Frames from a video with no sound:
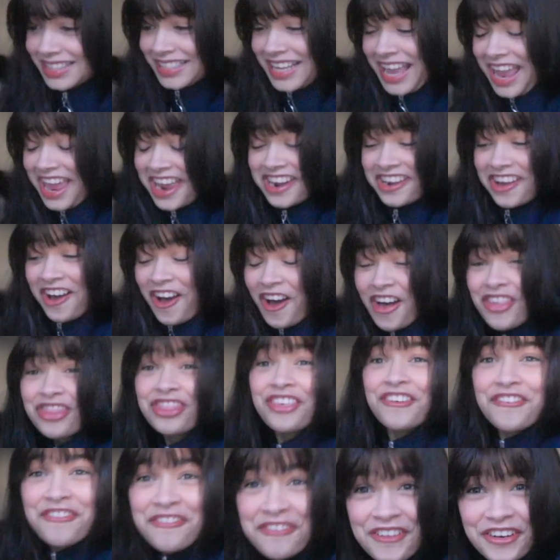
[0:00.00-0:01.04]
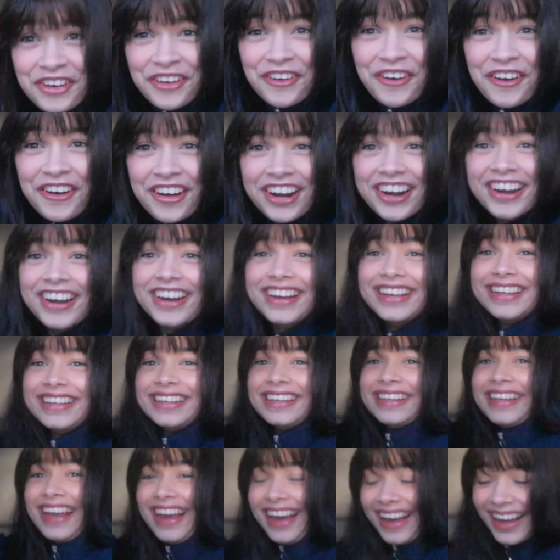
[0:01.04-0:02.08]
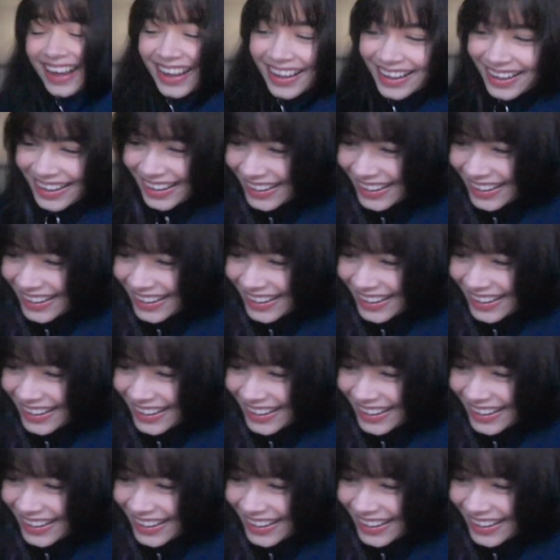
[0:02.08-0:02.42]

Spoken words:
Ten on the floor! Yeah!